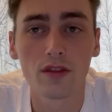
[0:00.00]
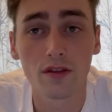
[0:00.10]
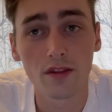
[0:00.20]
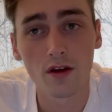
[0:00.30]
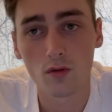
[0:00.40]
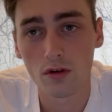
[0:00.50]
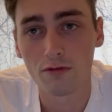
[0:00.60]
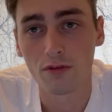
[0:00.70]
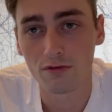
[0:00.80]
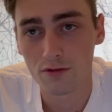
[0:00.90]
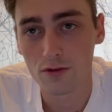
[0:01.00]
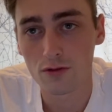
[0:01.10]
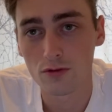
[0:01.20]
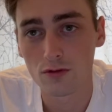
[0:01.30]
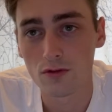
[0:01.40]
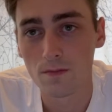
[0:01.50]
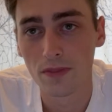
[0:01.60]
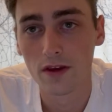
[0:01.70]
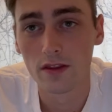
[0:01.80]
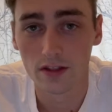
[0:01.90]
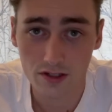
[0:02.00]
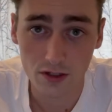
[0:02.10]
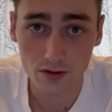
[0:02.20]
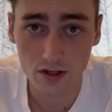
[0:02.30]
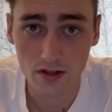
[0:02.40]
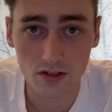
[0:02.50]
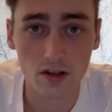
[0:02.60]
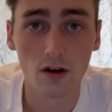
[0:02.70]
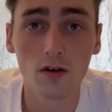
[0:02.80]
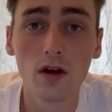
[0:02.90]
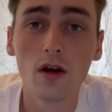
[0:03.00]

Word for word: and they are one of the few that still does so.